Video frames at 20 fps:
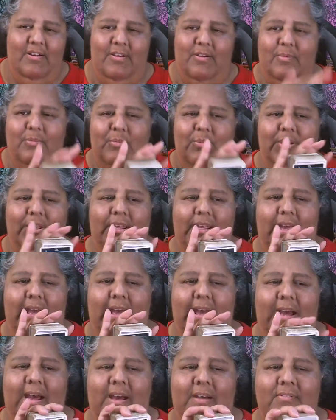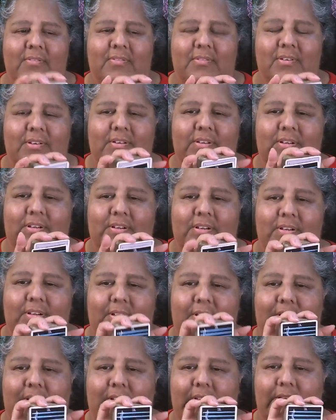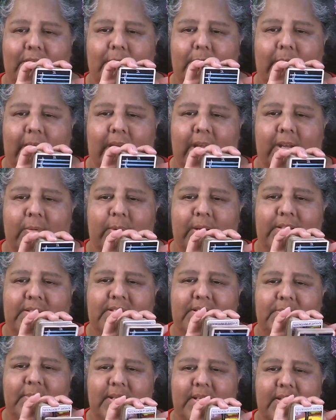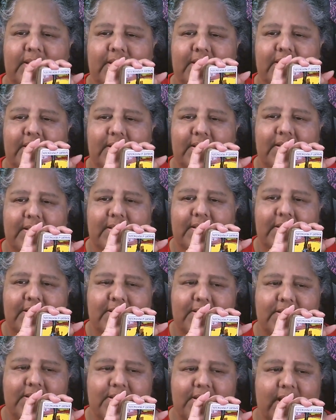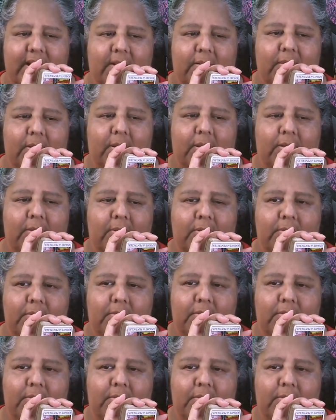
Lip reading: We have the Rider-Waite Smith Tarot